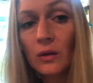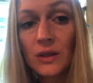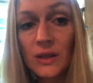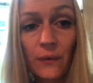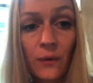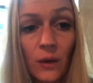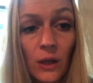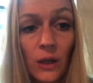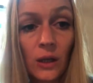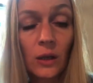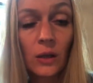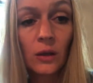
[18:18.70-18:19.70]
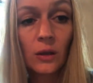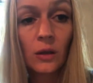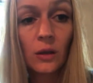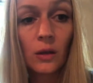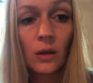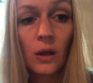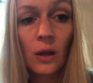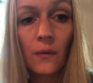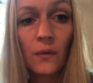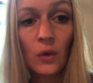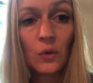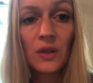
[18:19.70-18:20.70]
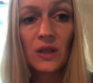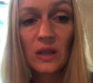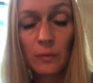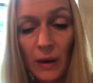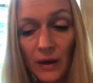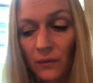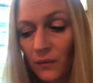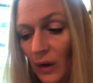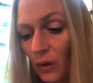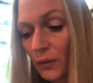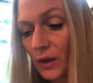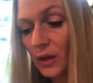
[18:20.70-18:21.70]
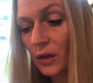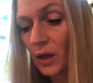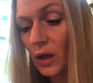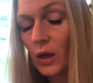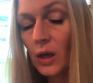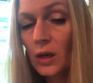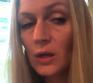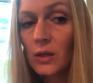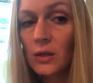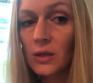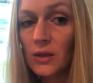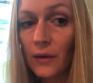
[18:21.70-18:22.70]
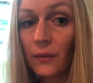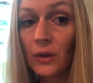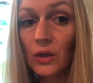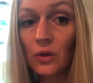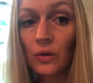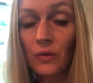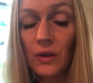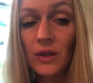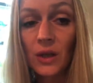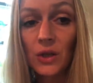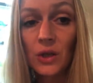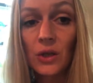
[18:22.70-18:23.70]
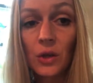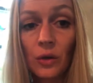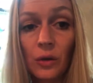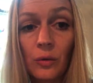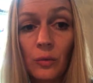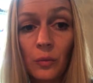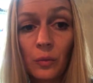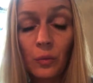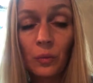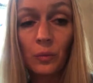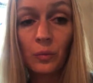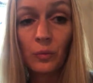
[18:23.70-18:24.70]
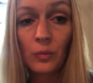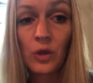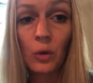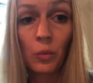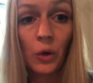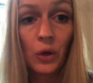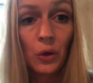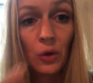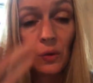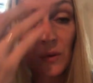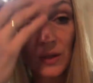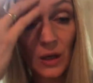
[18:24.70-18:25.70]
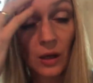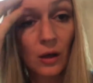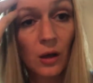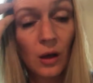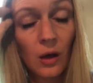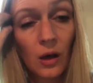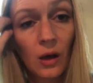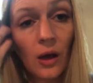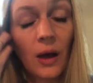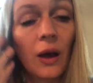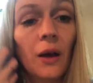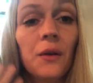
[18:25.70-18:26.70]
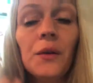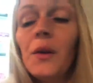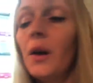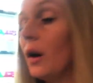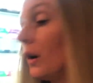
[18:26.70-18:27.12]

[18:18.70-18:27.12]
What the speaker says: definitely, if you suspect velvet, definitely do your research into what you're using, and